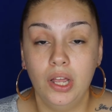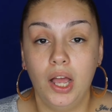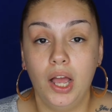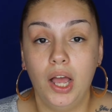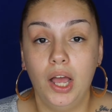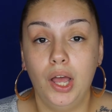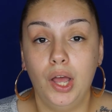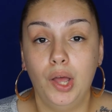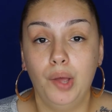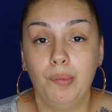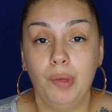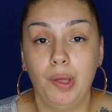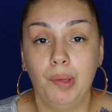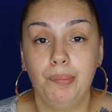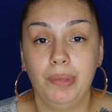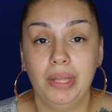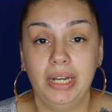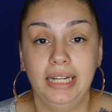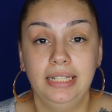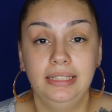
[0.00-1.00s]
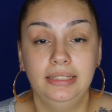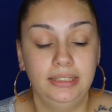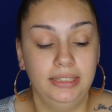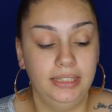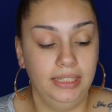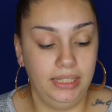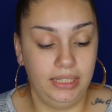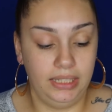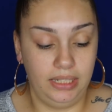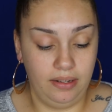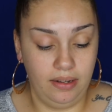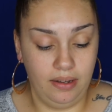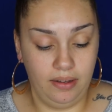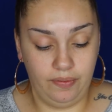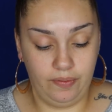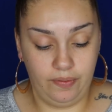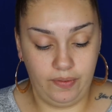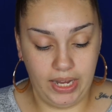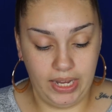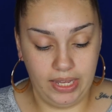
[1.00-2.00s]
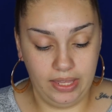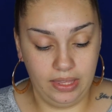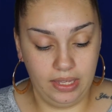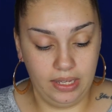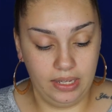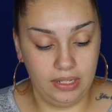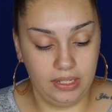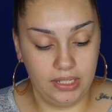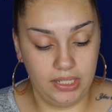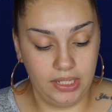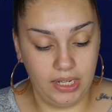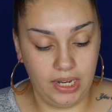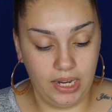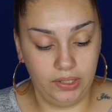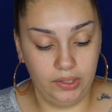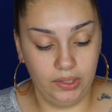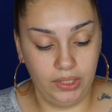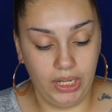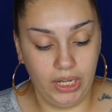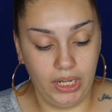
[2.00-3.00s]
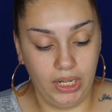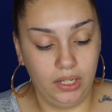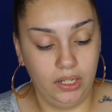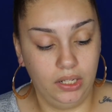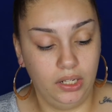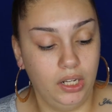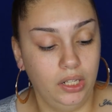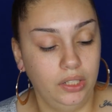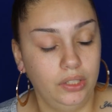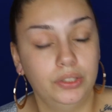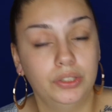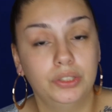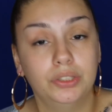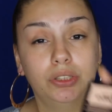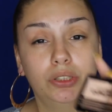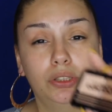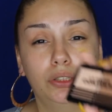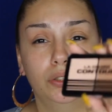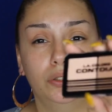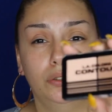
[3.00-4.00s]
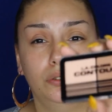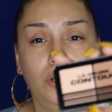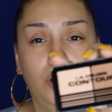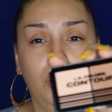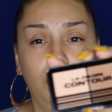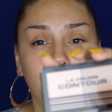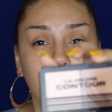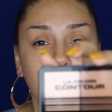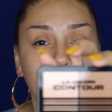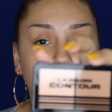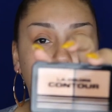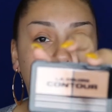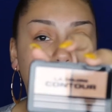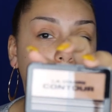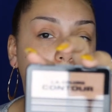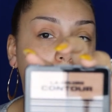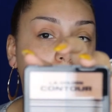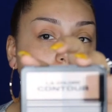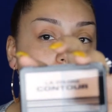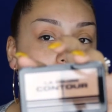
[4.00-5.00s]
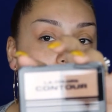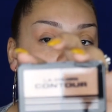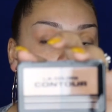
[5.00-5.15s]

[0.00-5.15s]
But I did find this LA Colors contour